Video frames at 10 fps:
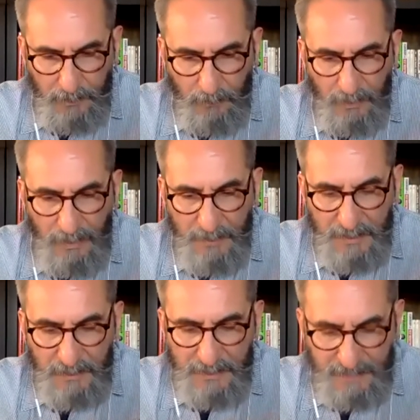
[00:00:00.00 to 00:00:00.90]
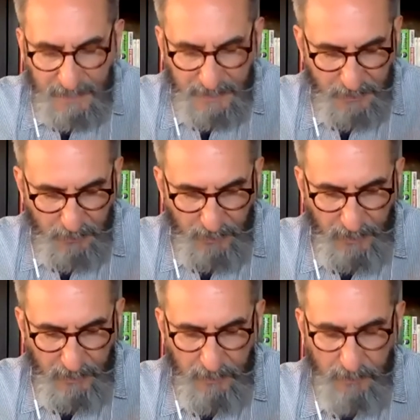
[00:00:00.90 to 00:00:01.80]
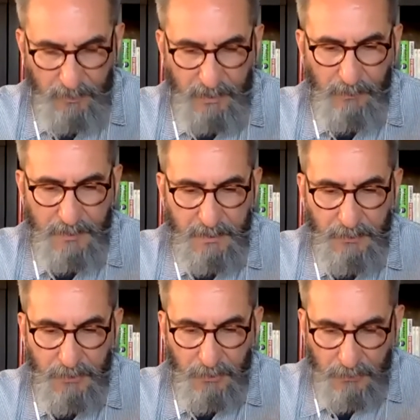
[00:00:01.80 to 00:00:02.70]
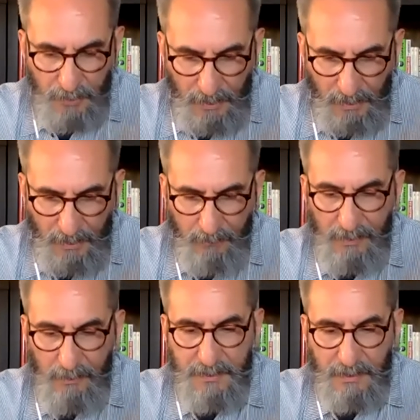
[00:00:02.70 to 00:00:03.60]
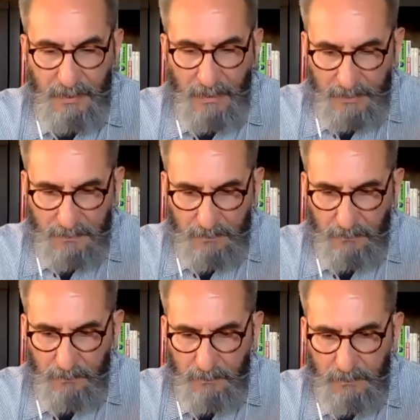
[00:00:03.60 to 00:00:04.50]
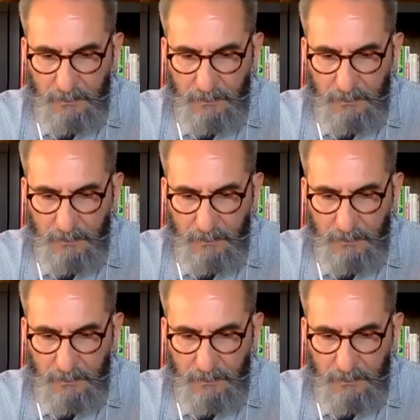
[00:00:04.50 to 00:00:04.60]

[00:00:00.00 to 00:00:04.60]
When I was in the sixth grade, when I was in junior high, when I was in high school,